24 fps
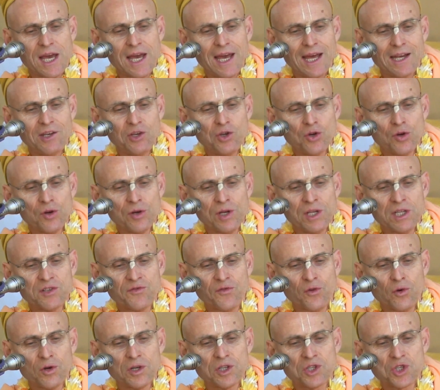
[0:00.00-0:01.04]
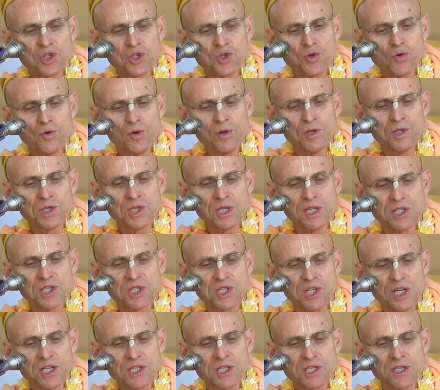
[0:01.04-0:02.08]
and yearnings for assurance and
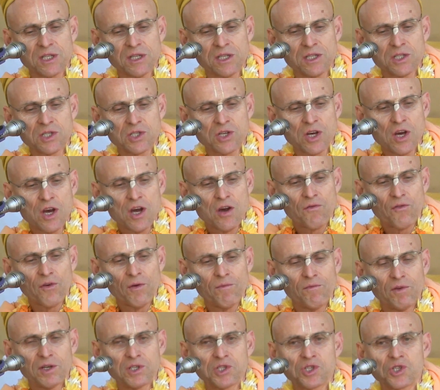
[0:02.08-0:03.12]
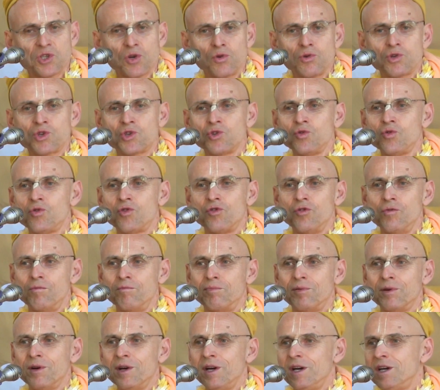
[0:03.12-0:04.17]
sustenance from one's social group.